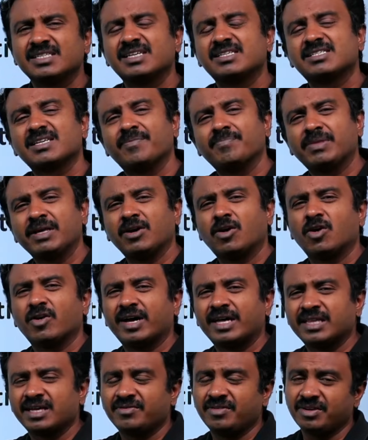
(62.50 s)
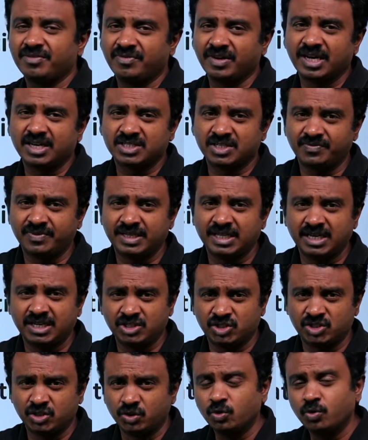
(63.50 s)
is something called Aadhaar verification, whether I
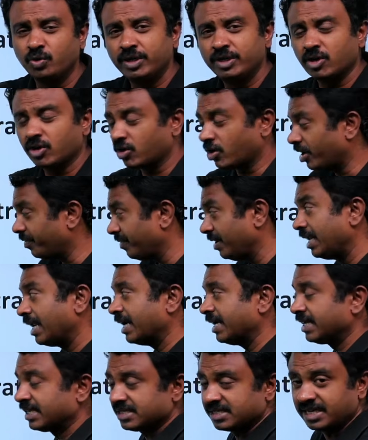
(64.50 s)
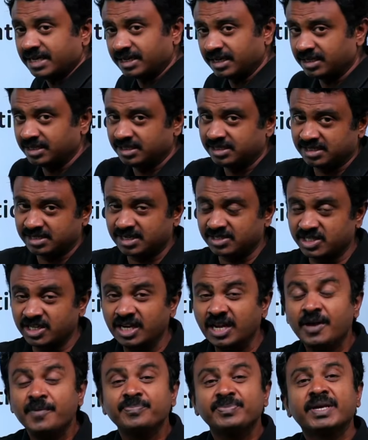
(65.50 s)
should do it or not, we will address that in this session.
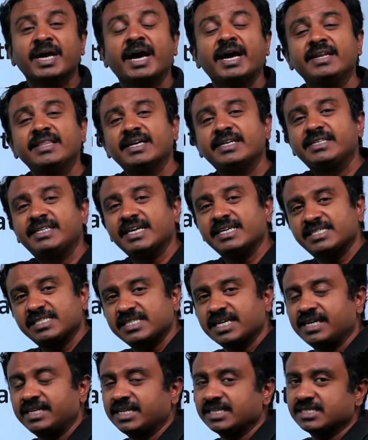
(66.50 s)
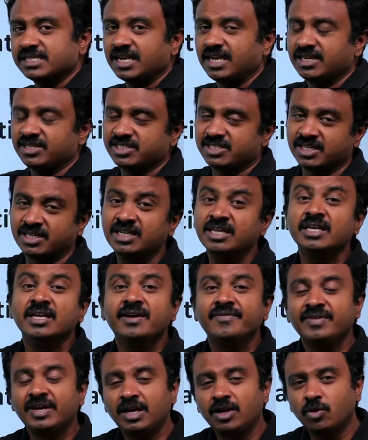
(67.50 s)
And the test center selection,
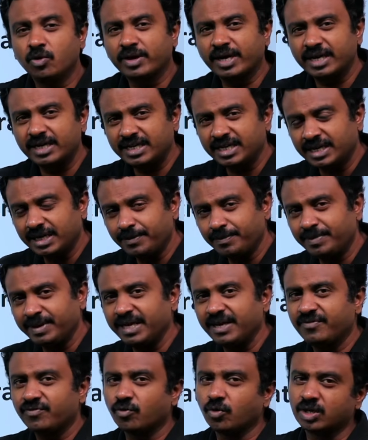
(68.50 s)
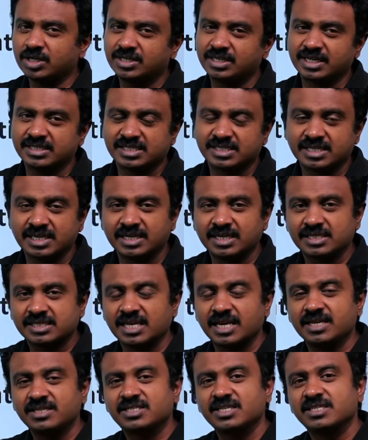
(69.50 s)
we will look at in brief what test center
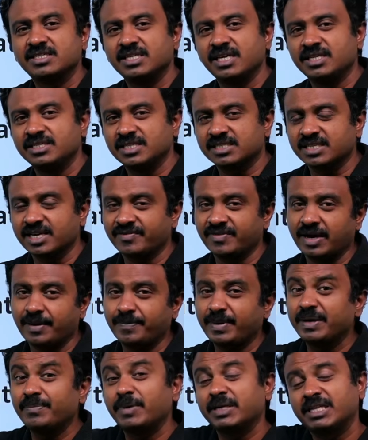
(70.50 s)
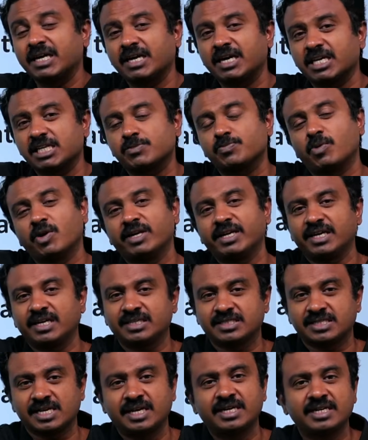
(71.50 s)
selection changes have happened, but the corresponding
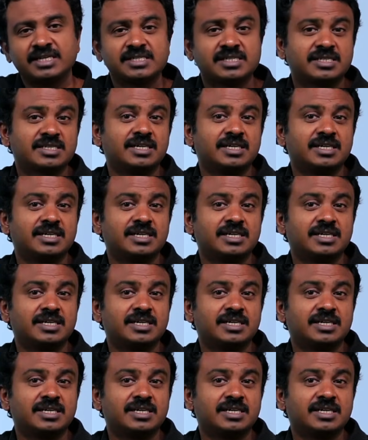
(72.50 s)
address